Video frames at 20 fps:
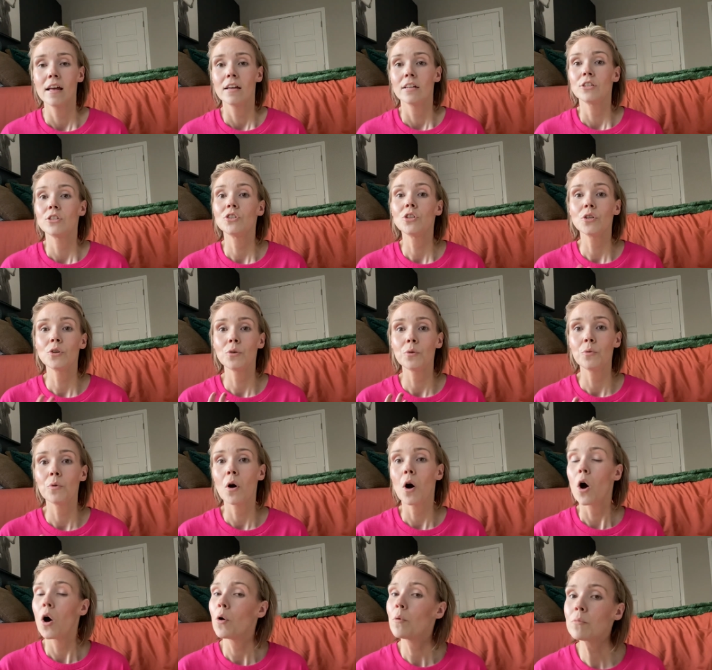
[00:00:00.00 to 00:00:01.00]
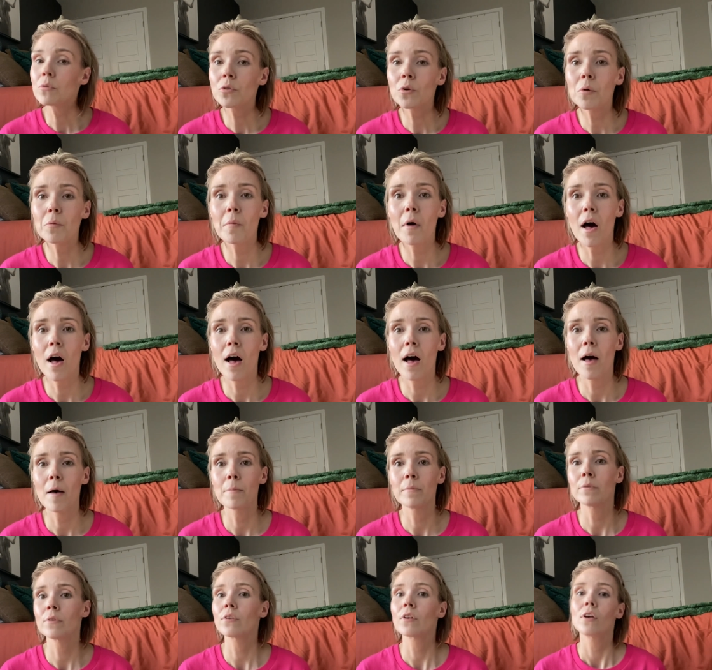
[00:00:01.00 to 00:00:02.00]
to homeschool
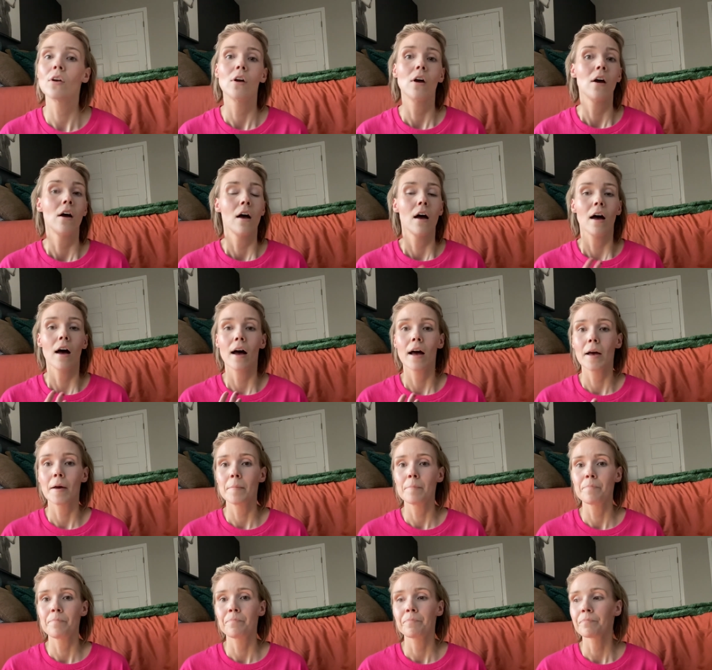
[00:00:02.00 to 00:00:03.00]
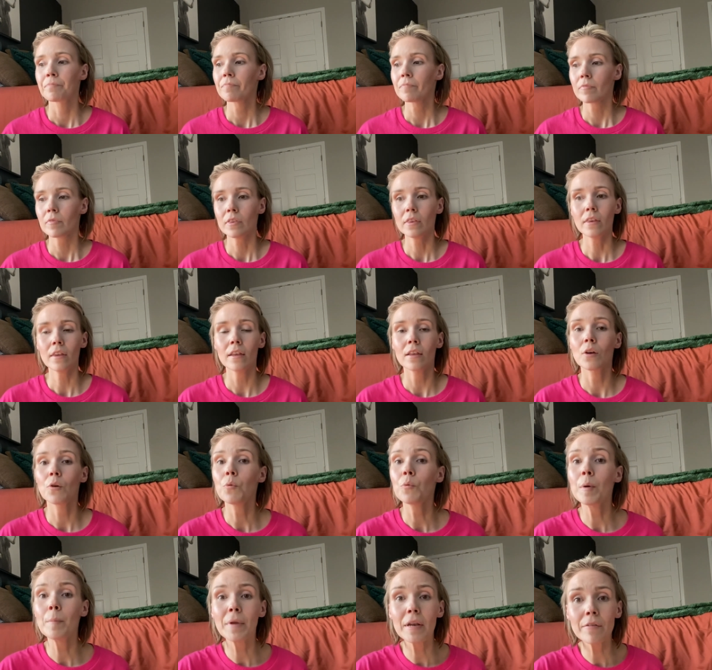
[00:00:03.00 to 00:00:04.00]
moms,
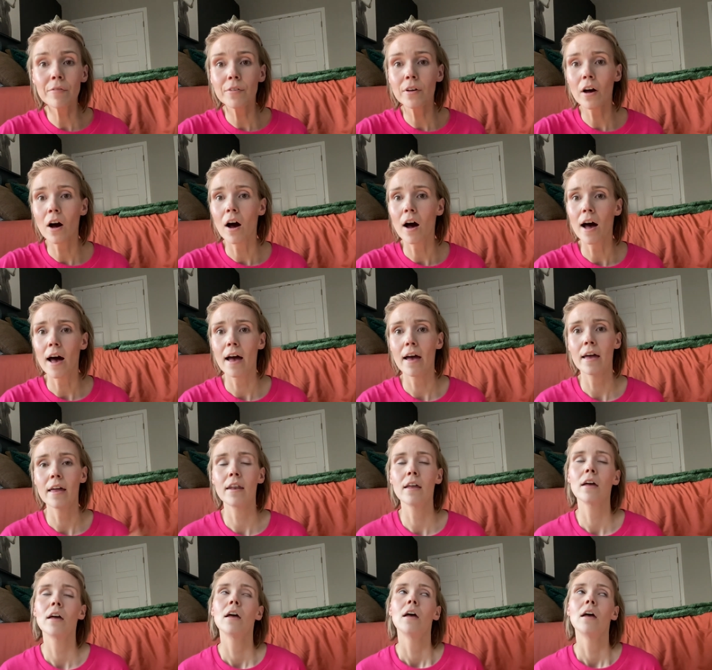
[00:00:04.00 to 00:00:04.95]
women of God,